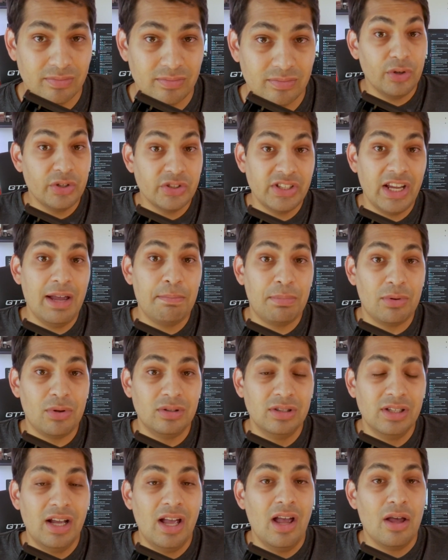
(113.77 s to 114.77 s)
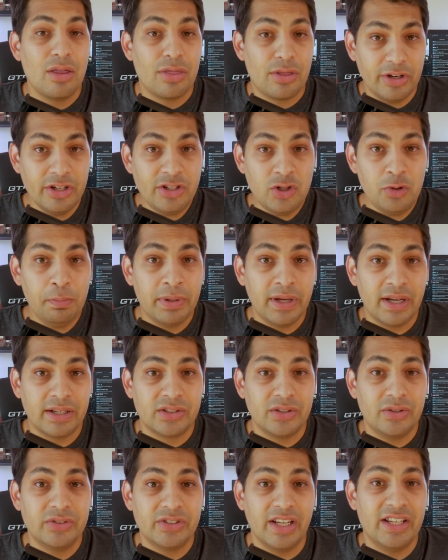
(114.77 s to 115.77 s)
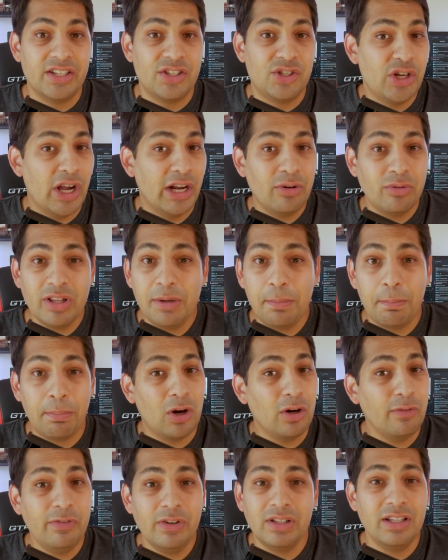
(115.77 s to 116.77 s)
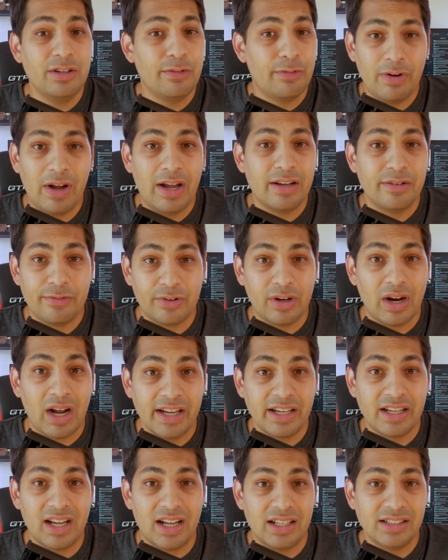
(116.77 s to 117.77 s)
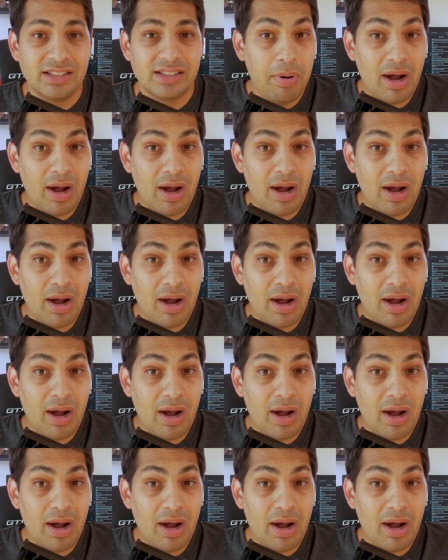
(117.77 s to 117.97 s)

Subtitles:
For example, 32 pixels is generally perfectly fine for icons.